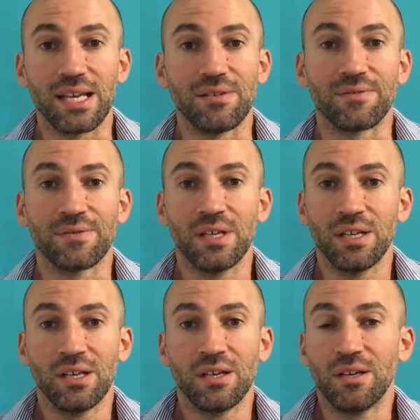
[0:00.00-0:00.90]
They've
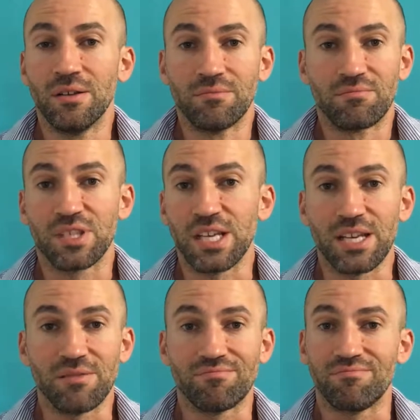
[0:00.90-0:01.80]

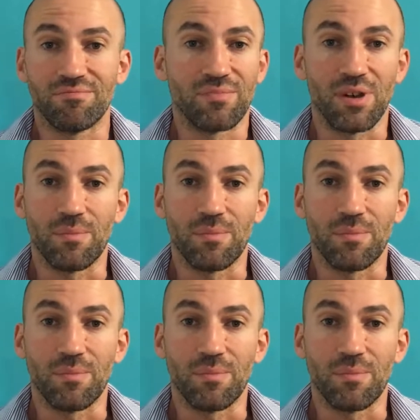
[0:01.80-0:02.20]
seen